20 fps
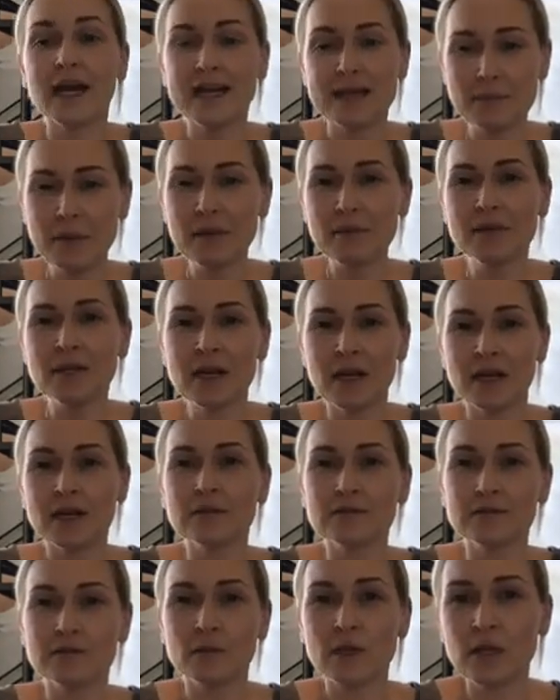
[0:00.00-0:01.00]
Maybe
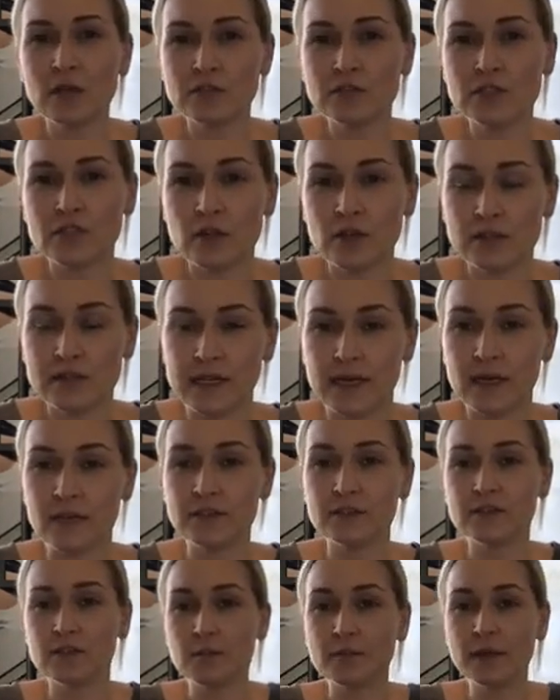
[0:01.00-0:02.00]
not. We don't start
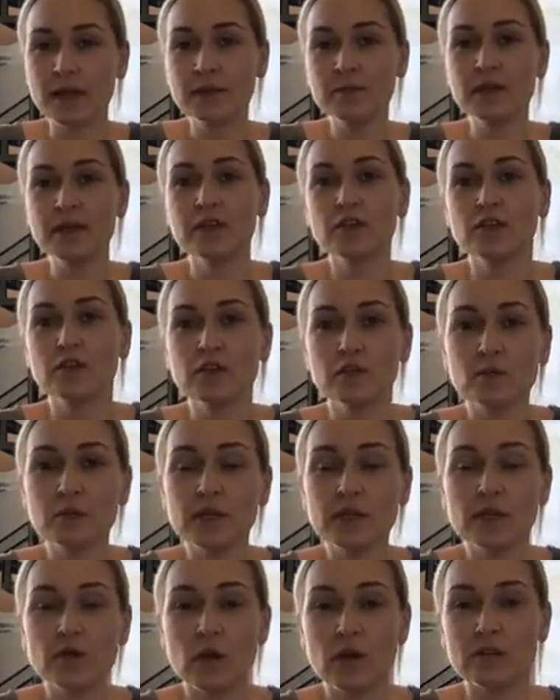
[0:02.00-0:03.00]
there. So maybe your
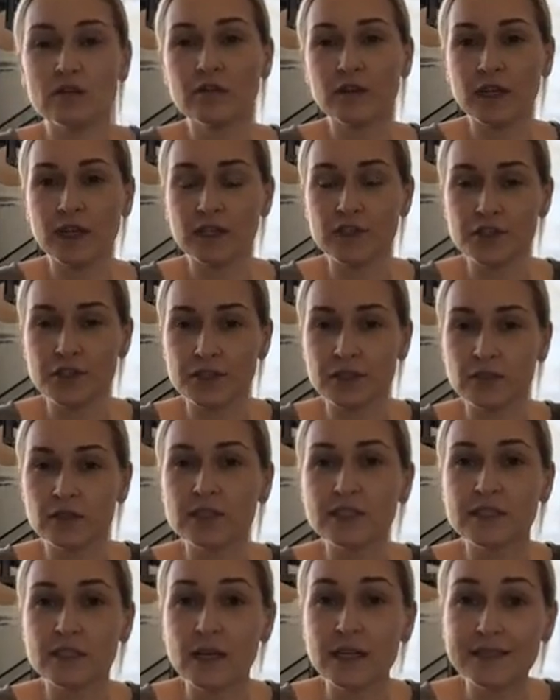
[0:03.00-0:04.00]
pre-qualification
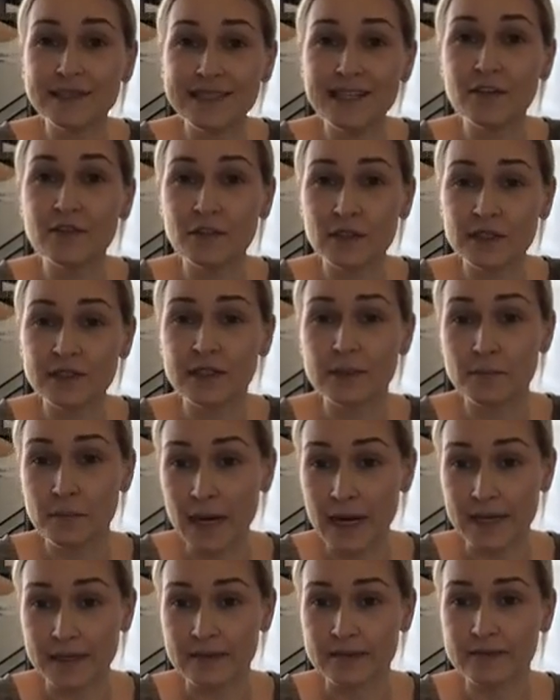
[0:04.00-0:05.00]
looks different than
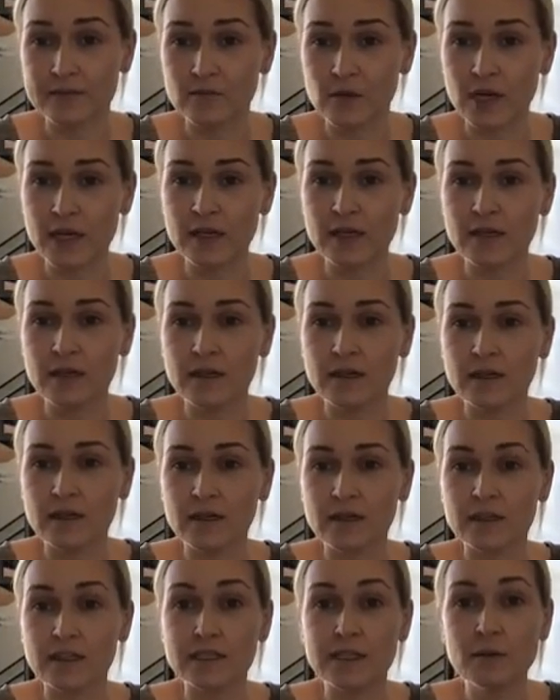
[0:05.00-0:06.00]
mine, right?
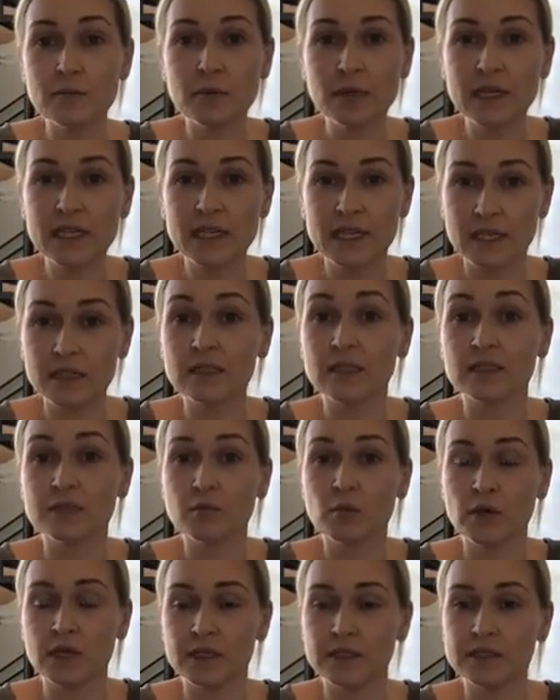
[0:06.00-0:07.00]
Because I'm picky at this
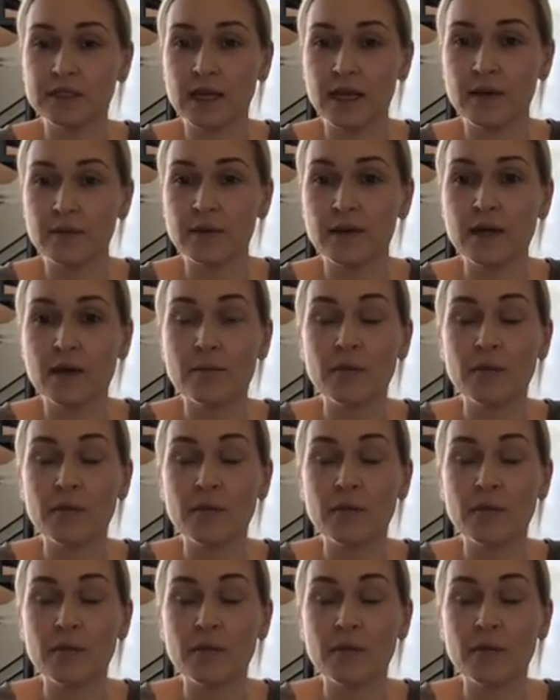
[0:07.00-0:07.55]
point in time.